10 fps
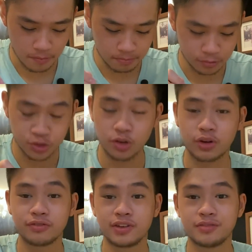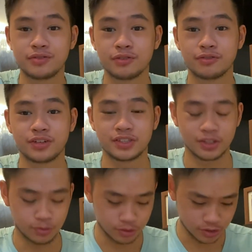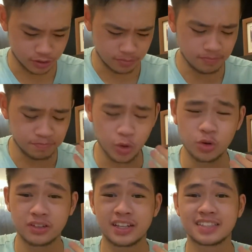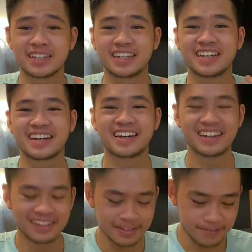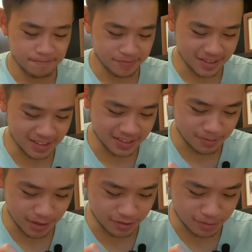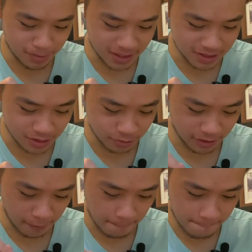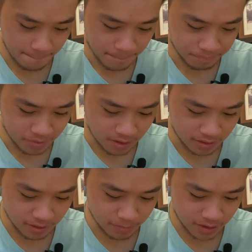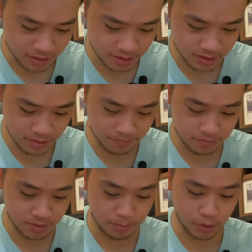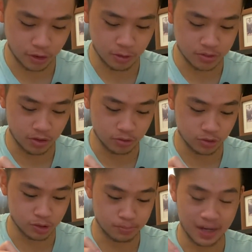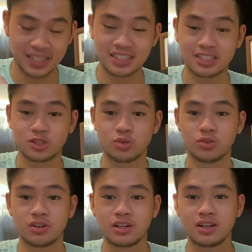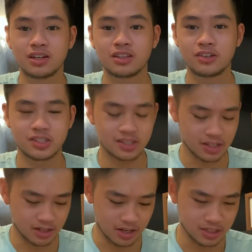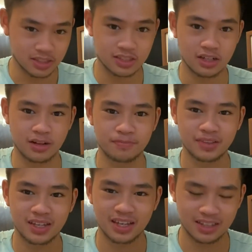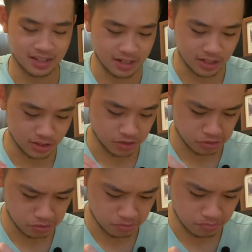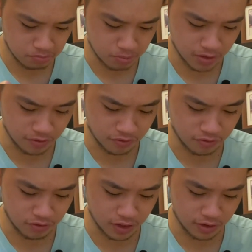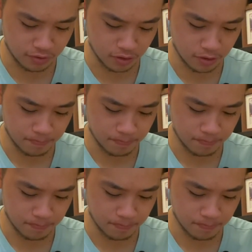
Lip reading: These are quite flavorful for instant noodles. It has a kick. This has a bit of spice to it. I think because the pork cubes are also spiced, so there is that nice kick, that nice bit of flavor.